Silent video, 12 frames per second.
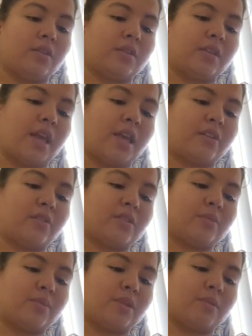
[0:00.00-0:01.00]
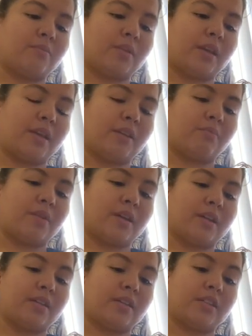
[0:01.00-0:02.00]
The acre is being plagued
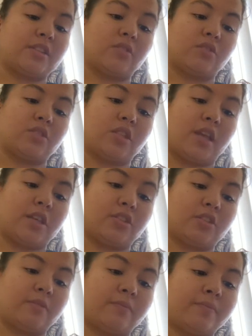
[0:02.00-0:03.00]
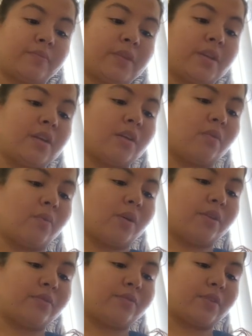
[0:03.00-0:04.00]
by desolation,
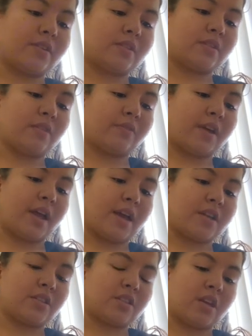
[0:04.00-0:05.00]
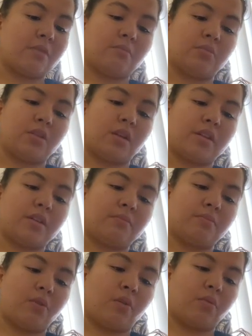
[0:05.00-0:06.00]
waterfronts of ash and blood and
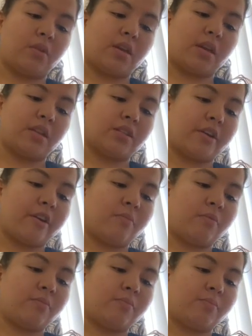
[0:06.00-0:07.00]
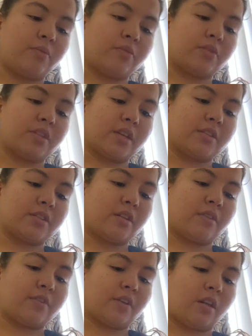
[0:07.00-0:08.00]
bone, a terrible portent
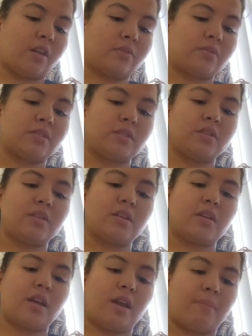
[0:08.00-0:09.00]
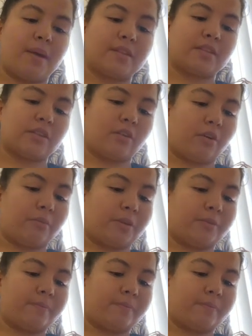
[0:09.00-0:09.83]
of Carl's amassing army,